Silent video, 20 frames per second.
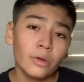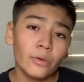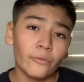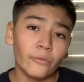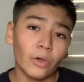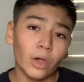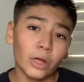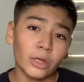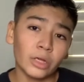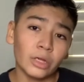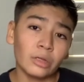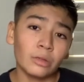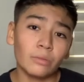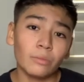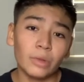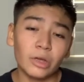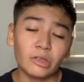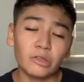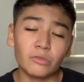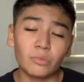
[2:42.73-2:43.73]
Vlogging
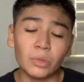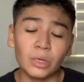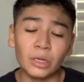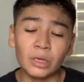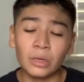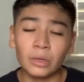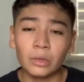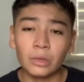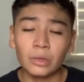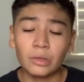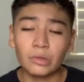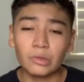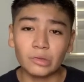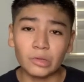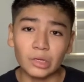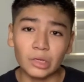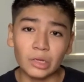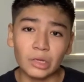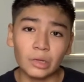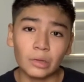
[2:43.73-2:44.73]
makes me
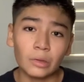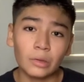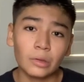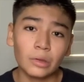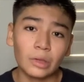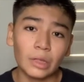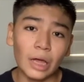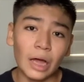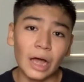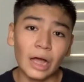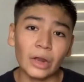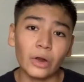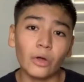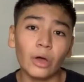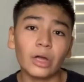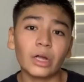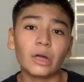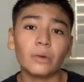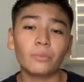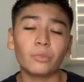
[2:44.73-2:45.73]
see that I know
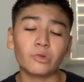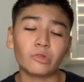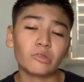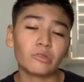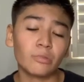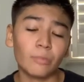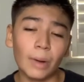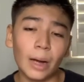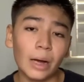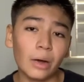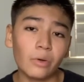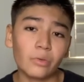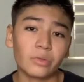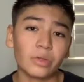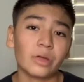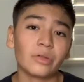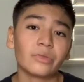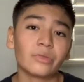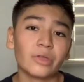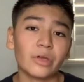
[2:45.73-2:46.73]
I could put smiles
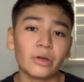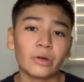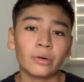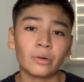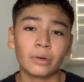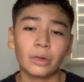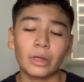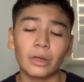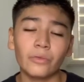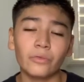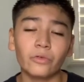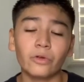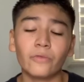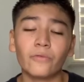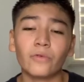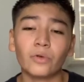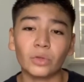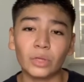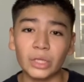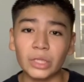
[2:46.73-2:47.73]
out there. If they're
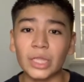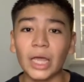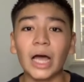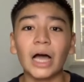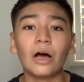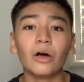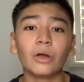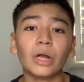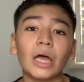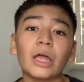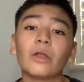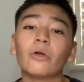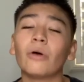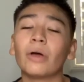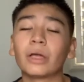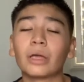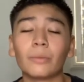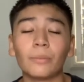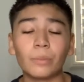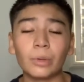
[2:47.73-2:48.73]
feeling down, I know I
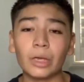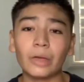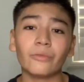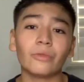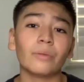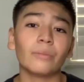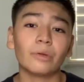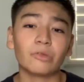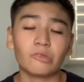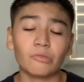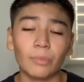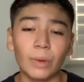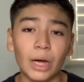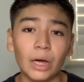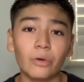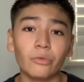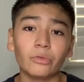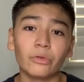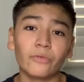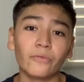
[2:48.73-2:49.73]
could give them a
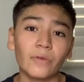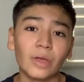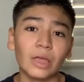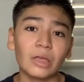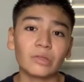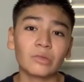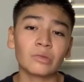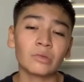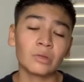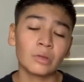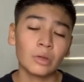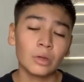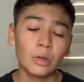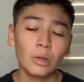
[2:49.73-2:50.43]
smile on their face.